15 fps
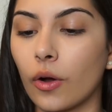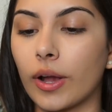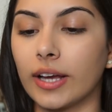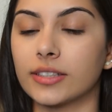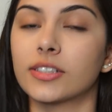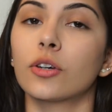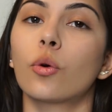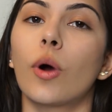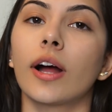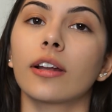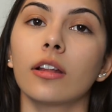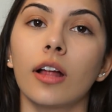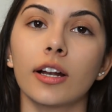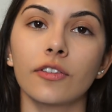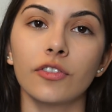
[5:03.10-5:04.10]
Okay, so quite
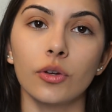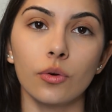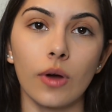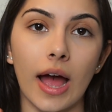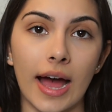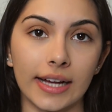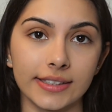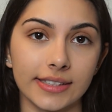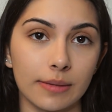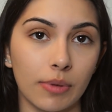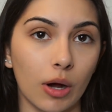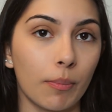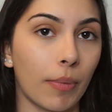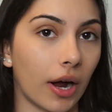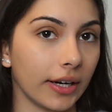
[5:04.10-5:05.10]
a lot of you asked
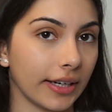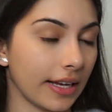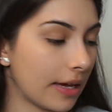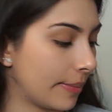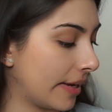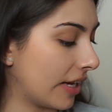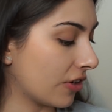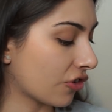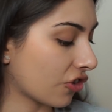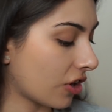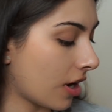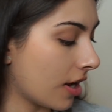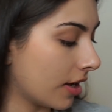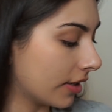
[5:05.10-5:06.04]
about body image.